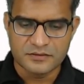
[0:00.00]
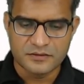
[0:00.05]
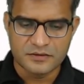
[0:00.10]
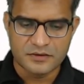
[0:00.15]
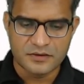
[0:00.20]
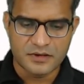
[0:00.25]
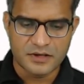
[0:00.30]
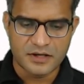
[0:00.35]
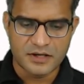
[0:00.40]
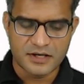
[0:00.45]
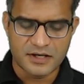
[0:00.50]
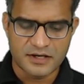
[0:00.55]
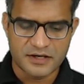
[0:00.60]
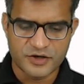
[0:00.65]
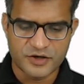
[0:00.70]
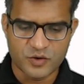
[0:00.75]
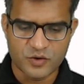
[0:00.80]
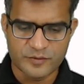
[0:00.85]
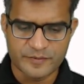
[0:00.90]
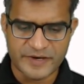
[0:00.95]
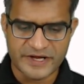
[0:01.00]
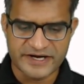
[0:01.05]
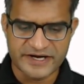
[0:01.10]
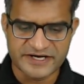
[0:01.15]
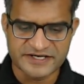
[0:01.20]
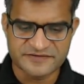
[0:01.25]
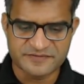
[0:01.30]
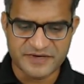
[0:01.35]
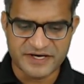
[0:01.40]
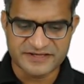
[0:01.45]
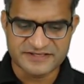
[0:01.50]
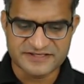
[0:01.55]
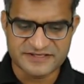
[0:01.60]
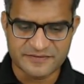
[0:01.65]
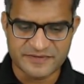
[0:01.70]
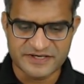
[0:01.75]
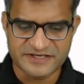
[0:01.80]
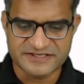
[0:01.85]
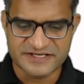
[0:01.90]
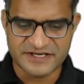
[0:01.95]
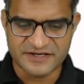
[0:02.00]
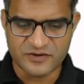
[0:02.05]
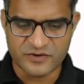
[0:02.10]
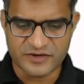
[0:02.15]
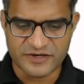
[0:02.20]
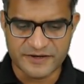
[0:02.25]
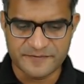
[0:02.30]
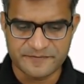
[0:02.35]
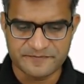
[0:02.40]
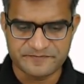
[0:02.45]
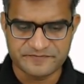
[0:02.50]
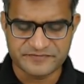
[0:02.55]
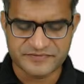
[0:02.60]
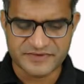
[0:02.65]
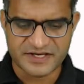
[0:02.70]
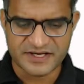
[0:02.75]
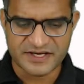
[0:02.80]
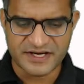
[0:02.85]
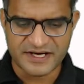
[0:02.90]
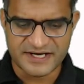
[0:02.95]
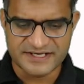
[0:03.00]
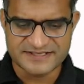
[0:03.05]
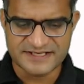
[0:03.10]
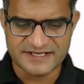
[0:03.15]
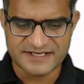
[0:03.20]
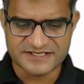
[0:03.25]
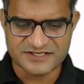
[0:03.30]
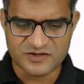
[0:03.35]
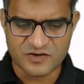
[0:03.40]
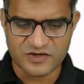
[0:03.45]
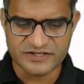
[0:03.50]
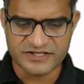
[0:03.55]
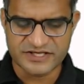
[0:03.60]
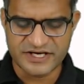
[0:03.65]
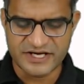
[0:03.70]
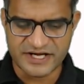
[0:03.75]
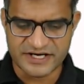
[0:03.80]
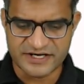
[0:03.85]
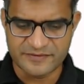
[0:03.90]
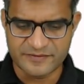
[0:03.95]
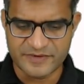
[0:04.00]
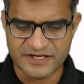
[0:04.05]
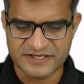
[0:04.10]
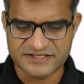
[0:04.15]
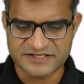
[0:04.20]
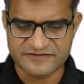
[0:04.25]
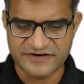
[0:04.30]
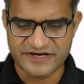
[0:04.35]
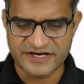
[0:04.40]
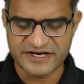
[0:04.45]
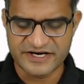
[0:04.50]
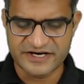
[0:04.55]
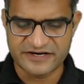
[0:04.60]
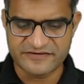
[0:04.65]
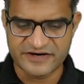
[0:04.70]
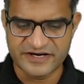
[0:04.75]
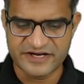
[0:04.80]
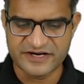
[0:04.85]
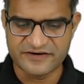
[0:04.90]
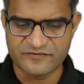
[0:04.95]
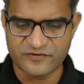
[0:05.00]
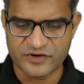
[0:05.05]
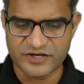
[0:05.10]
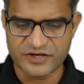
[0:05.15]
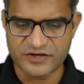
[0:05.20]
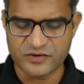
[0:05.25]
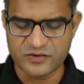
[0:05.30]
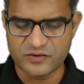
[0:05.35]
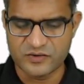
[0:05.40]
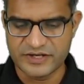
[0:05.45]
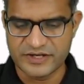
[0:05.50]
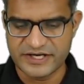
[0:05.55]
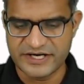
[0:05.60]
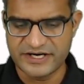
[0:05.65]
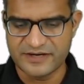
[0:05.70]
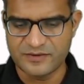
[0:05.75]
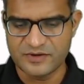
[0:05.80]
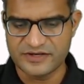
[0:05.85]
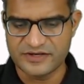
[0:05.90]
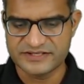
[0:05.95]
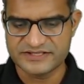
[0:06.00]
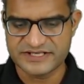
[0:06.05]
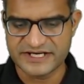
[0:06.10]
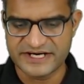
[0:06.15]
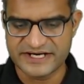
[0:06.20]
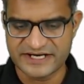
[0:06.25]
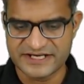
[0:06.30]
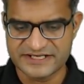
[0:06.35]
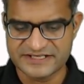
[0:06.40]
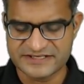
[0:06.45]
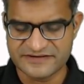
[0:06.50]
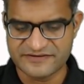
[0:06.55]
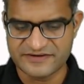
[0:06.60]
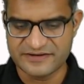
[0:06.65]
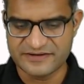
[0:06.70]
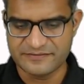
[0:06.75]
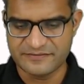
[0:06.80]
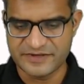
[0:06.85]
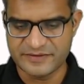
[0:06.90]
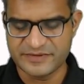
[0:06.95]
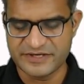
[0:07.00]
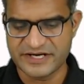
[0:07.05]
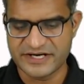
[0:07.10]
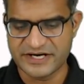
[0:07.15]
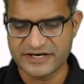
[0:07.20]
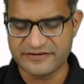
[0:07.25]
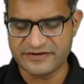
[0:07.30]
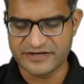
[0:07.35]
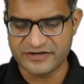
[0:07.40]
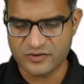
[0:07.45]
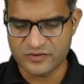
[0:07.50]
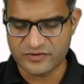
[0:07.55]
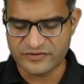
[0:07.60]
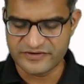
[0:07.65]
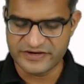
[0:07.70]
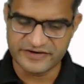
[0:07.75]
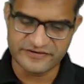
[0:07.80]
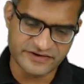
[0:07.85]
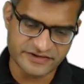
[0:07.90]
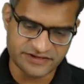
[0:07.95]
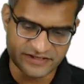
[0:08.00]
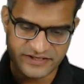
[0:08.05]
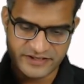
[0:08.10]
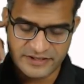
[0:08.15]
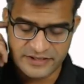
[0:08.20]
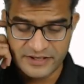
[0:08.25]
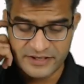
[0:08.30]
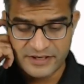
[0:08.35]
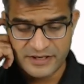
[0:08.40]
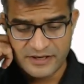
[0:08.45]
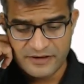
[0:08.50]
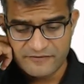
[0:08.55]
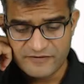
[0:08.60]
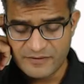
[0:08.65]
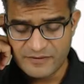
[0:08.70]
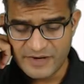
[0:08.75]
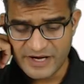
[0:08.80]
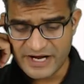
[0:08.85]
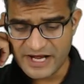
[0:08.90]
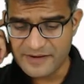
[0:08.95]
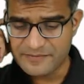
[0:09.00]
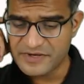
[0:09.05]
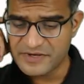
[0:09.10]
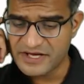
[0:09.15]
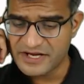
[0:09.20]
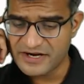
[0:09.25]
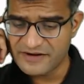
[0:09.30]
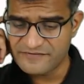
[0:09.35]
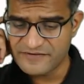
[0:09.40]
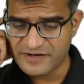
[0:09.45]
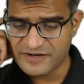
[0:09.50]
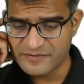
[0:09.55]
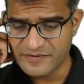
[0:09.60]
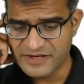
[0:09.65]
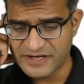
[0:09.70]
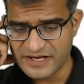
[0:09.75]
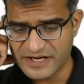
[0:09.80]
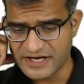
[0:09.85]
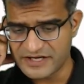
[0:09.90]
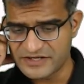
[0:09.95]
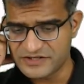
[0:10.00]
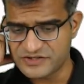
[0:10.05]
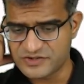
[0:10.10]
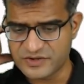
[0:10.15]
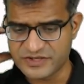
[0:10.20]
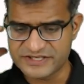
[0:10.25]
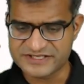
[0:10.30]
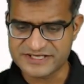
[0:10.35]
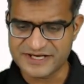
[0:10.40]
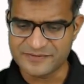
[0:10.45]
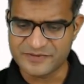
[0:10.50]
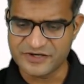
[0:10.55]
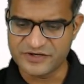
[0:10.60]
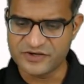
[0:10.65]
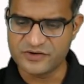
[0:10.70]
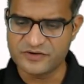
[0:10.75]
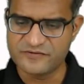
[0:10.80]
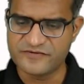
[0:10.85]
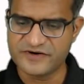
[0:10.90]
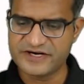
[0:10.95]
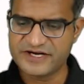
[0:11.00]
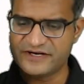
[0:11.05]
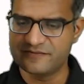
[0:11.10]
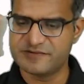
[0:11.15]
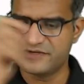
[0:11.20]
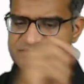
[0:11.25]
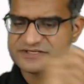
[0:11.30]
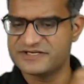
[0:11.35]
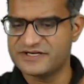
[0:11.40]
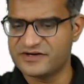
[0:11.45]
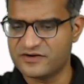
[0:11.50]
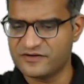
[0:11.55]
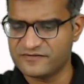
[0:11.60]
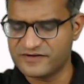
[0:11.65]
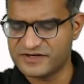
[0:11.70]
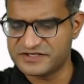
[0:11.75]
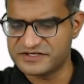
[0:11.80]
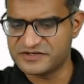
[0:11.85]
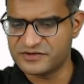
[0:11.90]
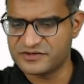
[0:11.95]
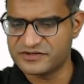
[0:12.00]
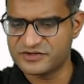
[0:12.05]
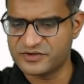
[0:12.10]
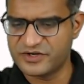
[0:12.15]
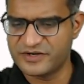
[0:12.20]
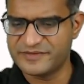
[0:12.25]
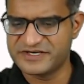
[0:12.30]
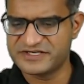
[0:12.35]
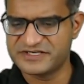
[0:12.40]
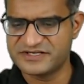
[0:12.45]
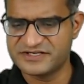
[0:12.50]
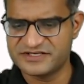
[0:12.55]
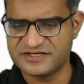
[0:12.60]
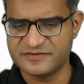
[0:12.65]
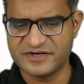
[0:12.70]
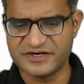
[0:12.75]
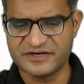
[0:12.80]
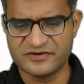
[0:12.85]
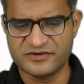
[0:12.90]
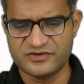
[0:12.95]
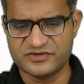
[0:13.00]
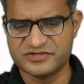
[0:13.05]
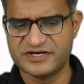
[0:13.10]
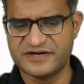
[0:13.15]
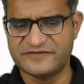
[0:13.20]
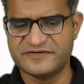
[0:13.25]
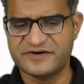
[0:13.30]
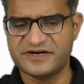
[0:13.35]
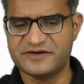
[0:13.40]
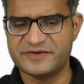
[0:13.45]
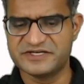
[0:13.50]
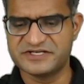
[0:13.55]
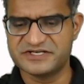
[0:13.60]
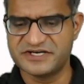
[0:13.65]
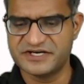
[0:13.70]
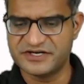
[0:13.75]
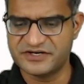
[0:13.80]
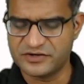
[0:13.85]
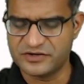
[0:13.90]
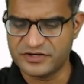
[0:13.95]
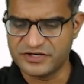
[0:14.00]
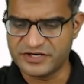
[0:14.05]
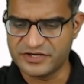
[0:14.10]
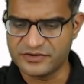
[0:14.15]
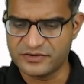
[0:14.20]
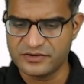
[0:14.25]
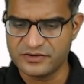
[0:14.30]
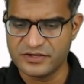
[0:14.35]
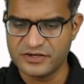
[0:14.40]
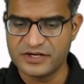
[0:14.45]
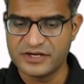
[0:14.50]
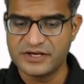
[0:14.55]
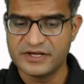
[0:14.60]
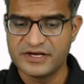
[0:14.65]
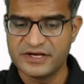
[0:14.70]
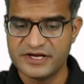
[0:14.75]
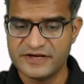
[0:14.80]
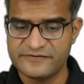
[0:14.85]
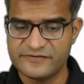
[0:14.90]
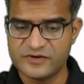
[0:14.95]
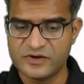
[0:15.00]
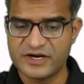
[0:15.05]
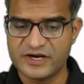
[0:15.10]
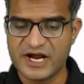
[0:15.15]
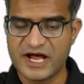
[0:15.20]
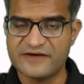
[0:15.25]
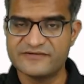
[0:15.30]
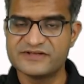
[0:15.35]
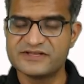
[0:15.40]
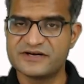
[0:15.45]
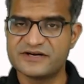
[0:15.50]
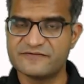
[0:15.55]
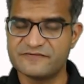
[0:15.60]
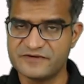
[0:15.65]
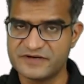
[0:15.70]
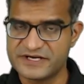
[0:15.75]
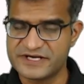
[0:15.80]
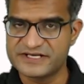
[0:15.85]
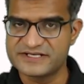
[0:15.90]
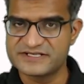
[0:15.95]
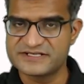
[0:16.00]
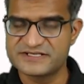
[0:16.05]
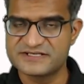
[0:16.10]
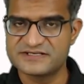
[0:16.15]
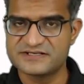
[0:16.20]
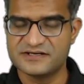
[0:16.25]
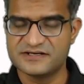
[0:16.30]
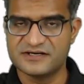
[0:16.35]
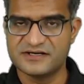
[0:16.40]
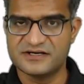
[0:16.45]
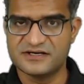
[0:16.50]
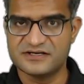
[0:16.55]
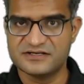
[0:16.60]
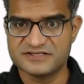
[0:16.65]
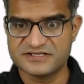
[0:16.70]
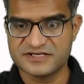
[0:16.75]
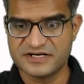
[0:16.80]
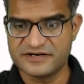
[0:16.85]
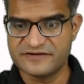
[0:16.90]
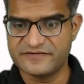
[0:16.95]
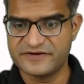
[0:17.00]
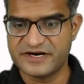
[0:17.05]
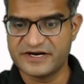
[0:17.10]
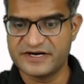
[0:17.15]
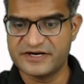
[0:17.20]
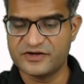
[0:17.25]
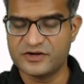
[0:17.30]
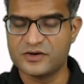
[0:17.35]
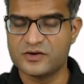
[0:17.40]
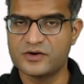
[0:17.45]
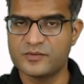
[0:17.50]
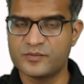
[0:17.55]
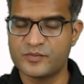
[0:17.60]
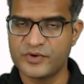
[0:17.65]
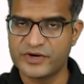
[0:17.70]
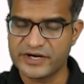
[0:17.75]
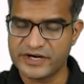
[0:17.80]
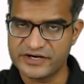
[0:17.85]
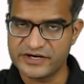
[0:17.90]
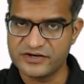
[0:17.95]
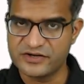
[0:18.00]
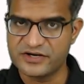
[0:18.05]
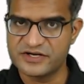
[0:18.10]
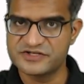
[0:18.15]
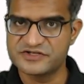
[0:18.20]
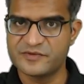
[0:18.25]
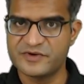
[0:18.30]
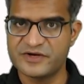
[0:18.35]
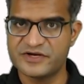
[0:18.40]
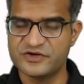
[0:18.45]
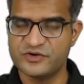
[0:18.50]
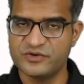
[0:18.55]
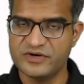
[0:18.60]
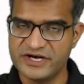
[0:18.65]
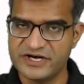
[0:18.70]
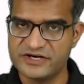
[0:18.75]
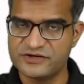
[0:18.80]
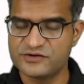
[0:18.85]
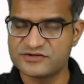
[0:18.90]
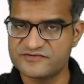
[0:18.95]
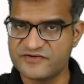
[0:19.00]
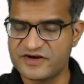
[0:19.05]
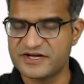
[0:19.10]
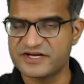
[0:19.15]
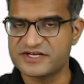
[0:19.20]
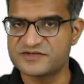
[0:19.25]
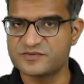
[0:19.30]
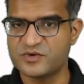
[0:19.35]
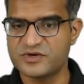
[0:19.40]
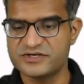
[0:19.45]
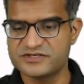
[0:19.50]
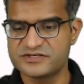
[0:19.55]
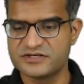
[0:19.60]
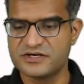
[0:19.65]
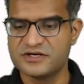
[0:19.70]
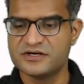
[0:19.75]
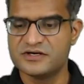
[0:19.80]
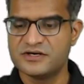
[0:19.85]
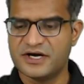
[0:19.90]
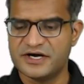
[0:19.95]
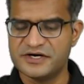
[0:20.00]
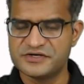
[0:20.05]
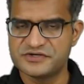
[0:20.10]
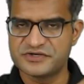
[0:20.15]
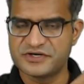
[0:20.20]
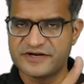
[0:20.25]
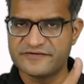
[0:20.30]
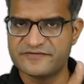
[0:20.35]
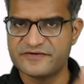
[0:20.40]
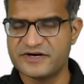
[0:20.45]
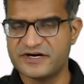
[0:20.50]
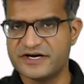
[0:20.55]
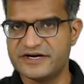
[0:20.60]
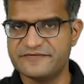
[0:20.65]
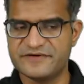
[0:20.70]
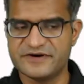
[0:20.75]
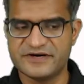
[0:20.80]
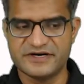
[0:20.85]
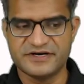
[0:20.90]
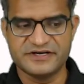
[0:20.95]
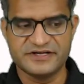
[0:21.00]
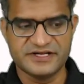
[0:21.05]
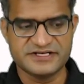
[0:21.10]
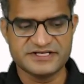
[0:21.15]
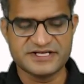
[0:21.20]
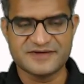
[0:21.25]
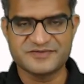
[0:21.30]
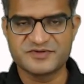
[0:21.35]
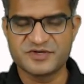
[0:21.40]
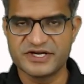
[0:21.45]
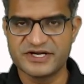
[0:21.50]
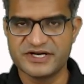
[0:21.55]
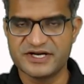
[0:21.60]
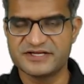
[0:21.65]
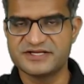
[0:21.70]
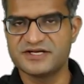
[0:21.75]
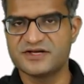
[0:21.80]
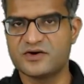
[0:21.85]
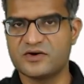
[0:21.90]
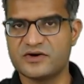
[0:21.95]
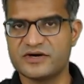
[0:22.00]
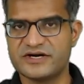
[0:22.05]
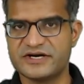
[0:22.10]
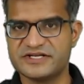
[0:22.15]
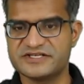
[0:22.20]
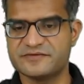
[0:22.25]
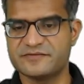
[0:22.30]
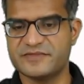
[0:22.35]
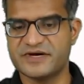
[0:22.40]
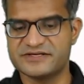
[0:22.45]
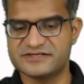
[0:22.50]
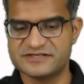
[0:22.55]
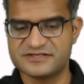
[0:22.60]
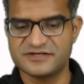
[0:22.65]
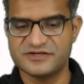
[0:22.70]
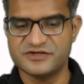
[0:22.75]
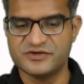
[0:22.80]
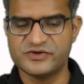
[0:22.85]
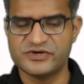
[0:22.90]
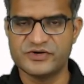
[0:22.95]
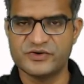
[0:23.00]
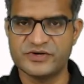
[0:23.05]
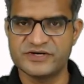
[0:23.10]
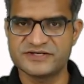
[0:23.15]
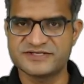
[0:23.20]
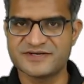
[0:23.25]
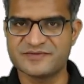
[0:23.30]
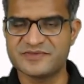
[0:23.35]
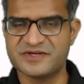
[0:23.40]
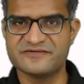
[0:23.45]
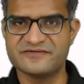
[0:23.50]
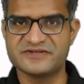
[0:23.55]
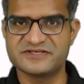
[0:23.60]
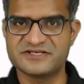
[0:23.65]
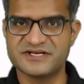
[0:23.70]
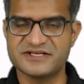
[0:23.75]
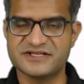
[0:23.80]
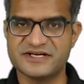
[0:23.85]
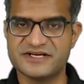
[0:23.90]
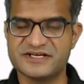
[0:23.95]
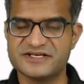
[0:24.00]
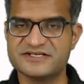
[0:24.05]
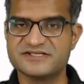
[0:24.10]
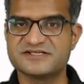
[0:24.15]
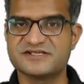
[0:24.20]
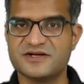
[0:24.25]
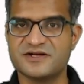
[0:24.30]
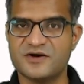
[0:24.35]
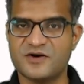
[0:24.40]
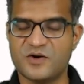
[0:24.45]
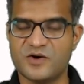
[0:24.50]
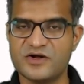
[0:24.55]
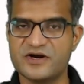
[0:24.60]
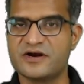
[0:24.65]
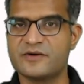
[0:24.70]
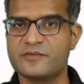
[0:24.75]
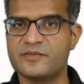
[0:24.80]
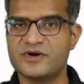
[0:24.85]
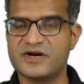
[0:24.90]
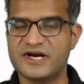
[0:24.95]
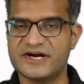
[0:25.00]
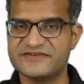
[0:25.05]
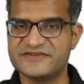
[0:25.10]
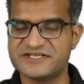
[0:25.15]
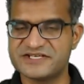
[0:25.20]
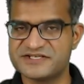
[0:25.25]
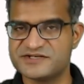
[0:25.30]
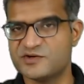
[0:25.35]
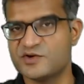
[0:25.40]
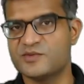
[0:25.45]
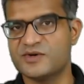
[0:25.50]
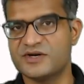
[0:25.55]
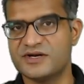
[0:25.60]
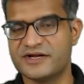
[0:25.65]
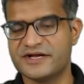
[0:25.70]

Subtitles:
Don't panic, it's math. Somebody is saying, okay. Hi sir, slot 3, 100 marks, 29, 29, 42, EWS 897, BBA graduate, 2023. Will my gap year affect me? I used to teach aptitude for 10 months in an offline institute. Should I mention this in my interview? You should definitely mention it in your interview. If you are having that WorkX certificate, you are going to put it in your resume. You need those WorkX points and you should definitely defend it. There is absolutely nothing wrong in teaching maths. You are doing something which I think is honorable and which is noble.